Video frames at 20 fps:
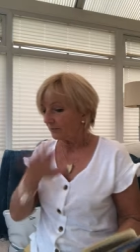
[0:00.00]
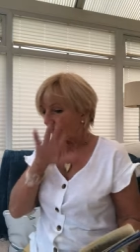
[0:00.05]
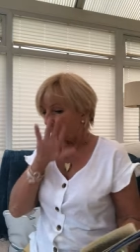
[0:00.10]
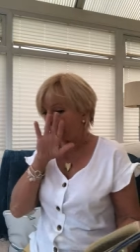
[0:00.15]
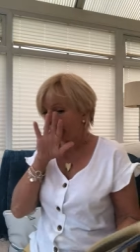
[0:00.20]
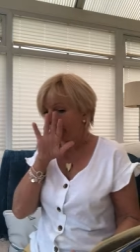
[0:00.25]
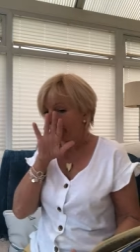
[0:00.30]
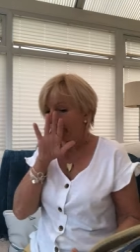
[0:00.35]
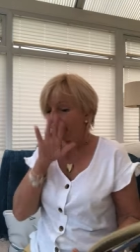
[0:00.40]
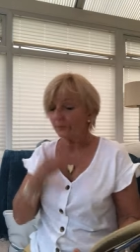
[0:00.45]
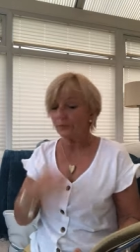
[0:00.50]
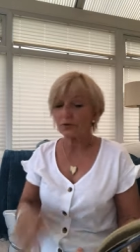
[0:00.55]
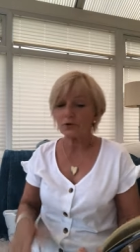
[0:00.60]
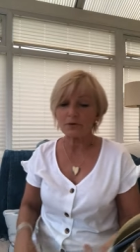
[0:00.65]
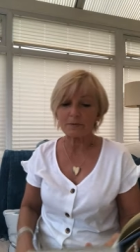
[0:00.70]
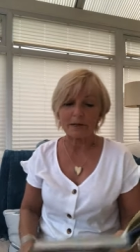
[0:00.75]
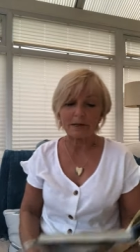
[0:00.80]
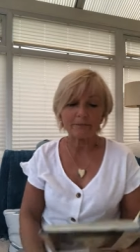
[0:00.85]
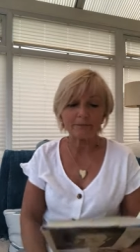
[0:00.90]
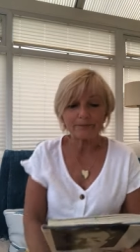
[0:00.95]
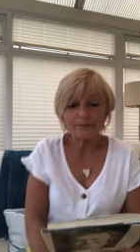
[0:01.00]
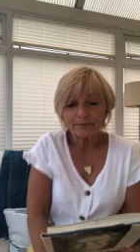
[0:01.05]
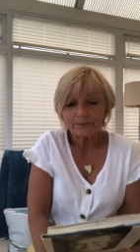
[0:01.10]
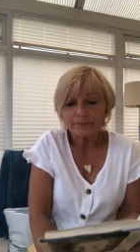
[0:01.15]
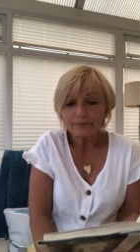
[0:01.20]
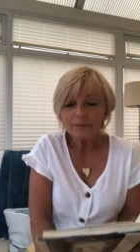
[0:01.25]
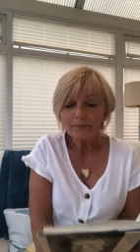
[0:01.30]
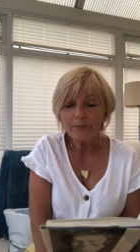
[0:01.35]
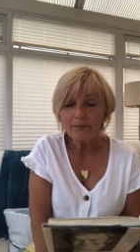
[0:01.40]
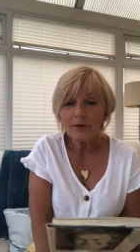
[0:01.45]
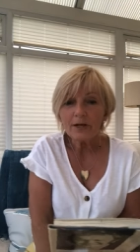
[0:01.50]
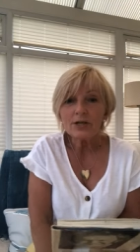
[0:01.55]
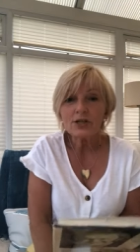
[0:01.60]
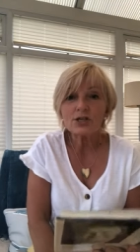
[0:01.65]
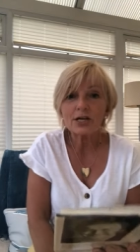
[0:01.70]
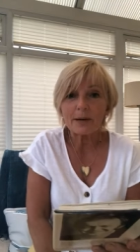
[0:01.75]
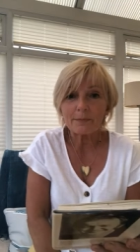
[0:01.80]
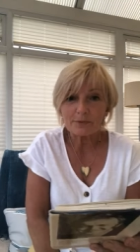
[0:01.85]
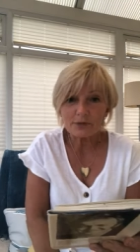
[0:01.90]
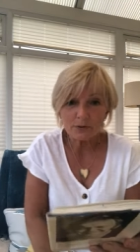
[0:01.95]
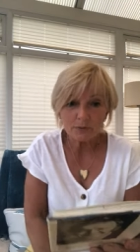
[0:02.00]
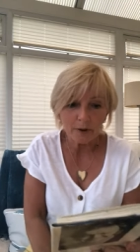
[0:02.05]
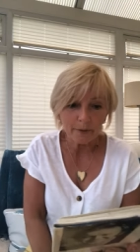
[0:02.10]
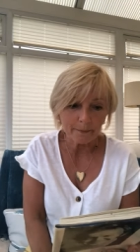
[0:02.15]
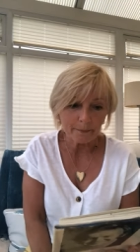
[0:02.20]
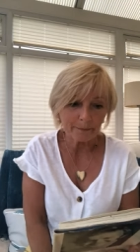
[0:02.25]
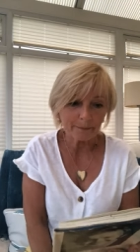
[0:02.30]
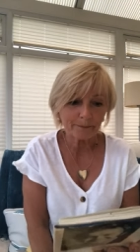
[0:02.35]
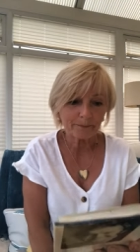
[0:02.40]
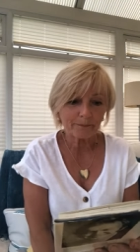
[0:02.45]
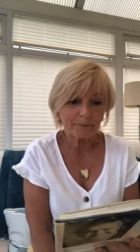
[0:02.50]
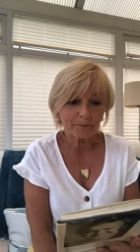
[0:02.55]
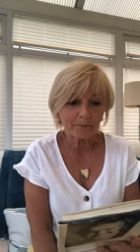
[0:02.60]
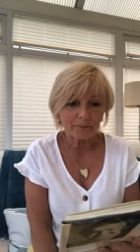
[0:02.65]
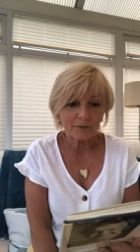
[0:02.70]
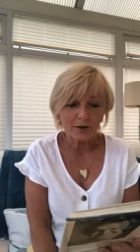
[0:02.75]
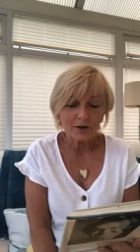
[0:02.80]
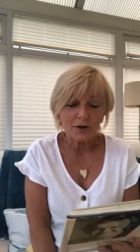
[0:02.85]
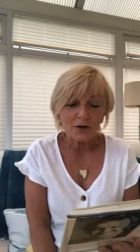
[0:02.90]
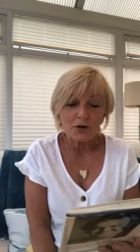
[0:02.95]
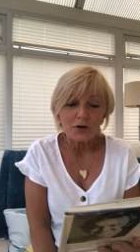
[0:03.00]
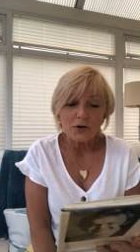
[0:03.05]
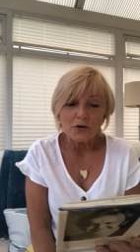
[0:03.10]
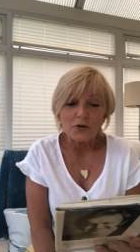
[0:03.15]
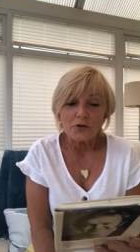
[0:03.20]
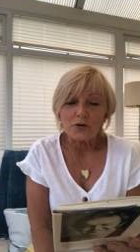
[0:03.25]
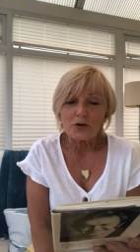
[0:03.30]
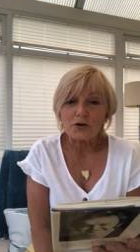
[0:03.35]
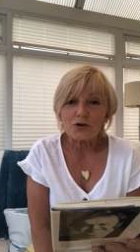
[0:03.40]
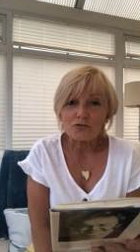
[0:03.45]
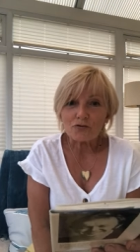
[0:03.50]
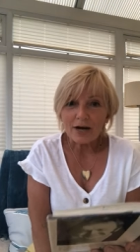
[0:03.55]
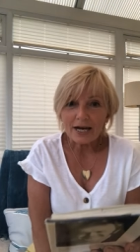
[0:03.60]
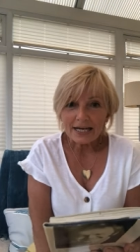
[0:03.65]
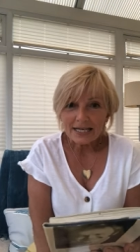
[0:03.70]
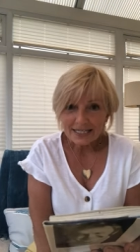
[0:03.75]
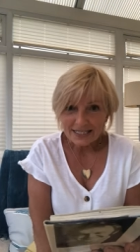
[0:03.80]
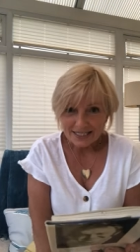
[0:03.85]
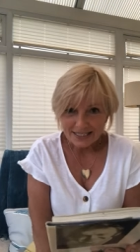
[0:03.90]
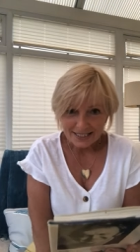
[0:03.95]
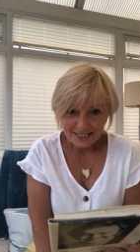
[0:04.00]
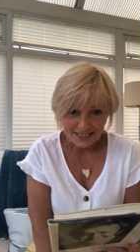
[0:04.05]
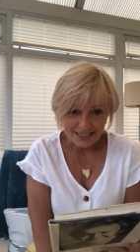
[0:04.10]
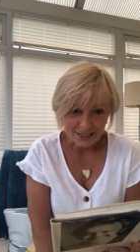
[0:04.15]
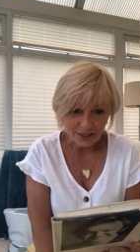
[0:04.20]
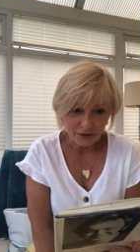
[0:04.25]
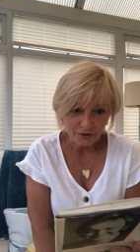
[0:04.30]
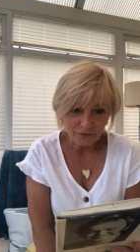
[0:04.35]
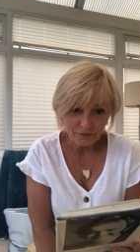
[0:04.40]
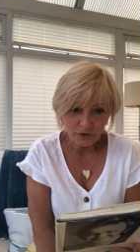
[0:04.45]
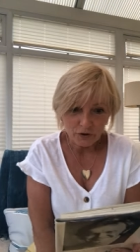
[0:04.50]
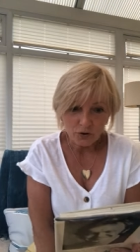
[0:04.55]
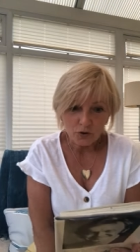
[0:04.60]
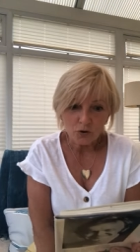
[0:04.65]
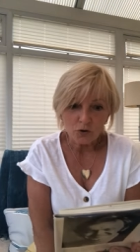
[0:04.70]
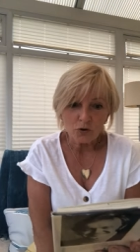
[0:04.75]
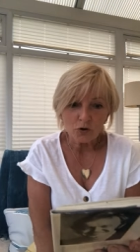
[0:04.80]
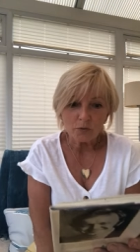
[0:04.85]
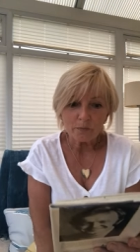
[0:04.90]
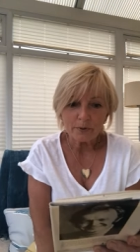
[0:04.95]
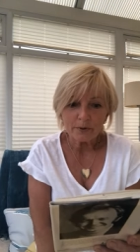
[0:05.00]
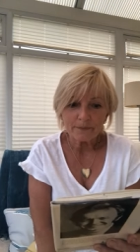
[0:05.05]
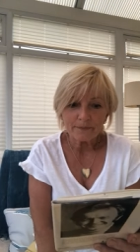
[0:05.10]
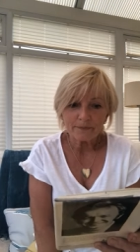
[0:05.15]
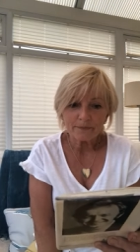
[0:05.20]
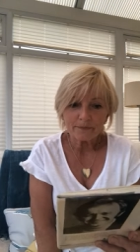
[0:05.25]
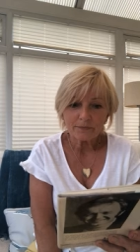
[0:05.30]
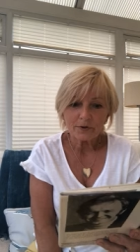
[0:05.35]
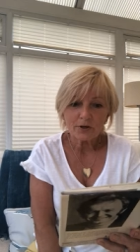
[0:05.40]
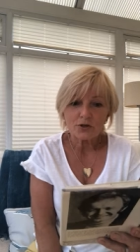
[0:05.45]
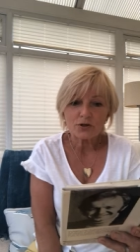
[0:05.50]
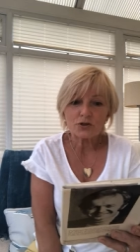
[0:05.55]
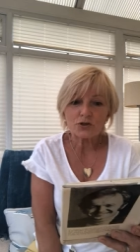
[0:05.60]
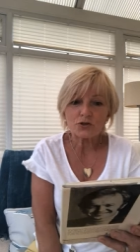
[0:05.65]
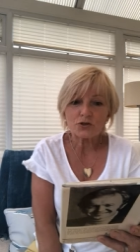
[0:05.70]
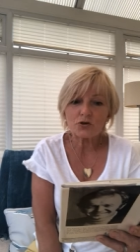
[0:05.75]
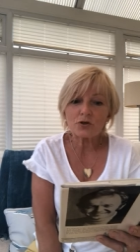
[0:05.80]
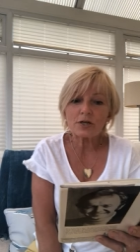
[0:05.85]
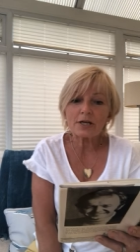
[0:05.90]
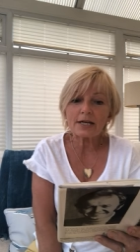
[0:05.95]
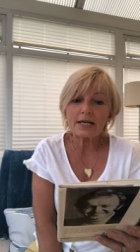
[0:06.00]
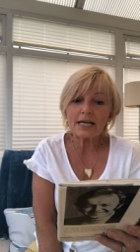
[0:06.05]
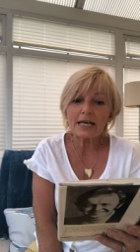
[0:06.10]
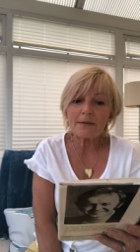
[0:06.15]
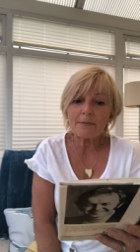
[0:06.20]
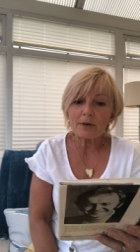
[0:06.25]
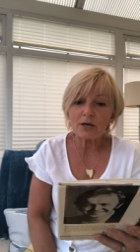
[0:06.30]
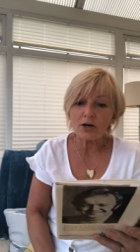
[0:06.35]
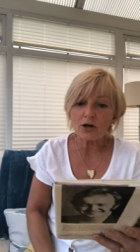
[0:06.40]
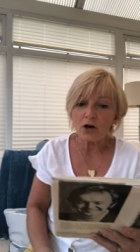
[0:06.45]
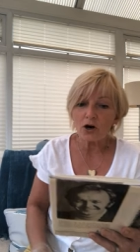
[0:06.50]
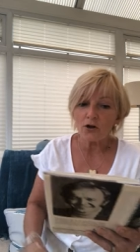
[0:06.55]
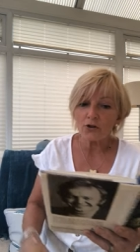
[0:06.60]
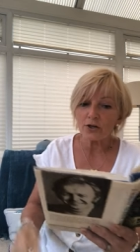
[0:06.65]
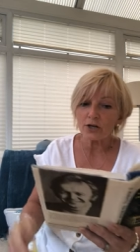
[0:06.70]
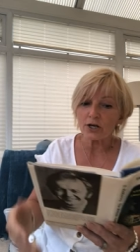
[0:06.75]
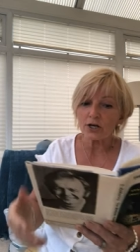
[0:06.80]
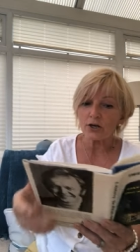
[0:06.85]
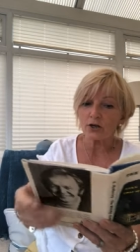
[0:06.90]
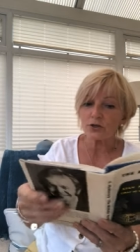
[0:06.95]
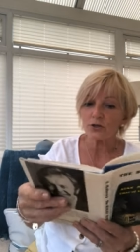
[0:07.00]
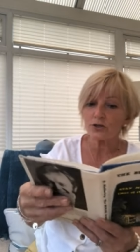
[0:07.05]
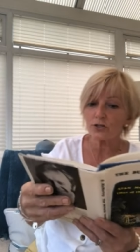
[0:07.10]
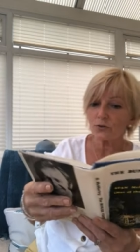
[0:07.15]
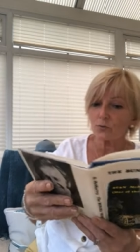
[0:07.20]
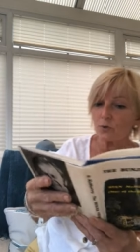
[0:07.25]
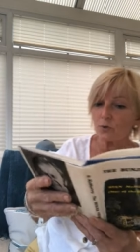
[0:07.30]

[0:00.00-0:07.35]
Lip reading: Excuse me. Chapter 1. The great silver orb stood gleaming on the cluttered